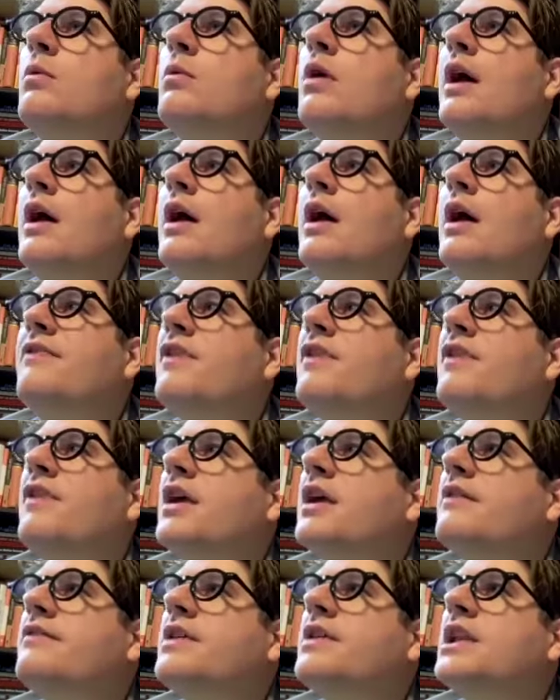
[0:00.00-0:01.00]
I think
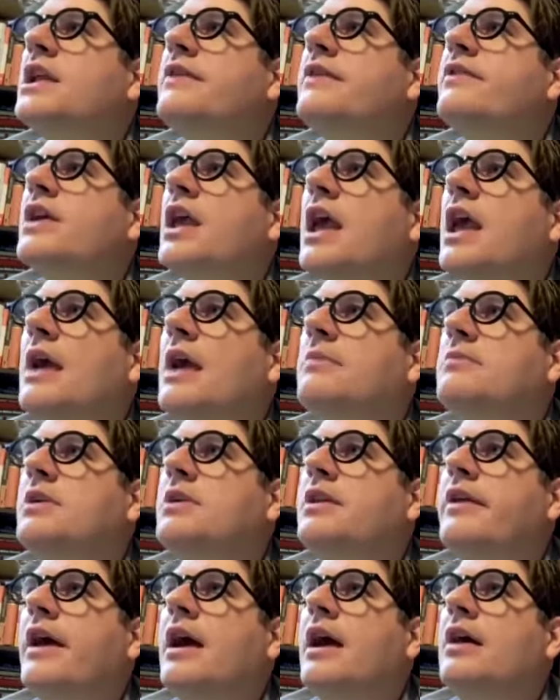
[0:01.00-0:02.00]
if it even came to
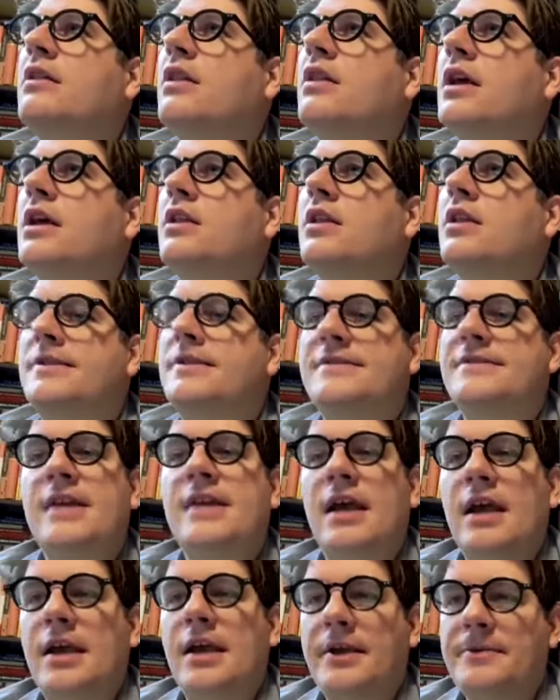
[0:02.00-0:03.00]
that, like let's
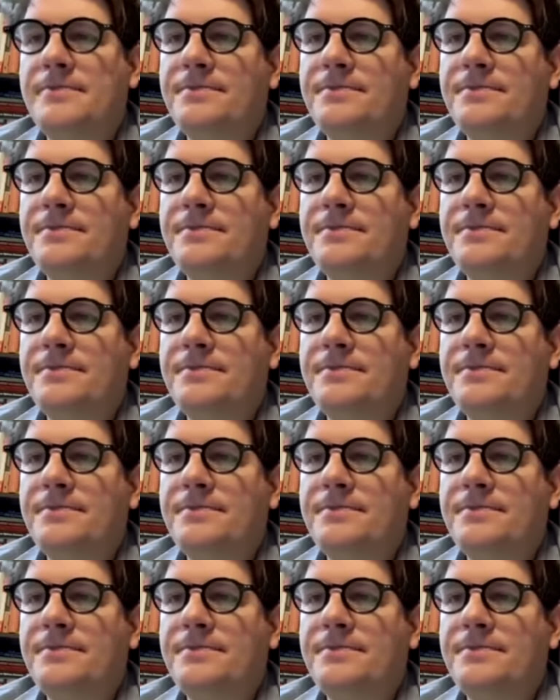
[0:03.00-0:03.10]
say,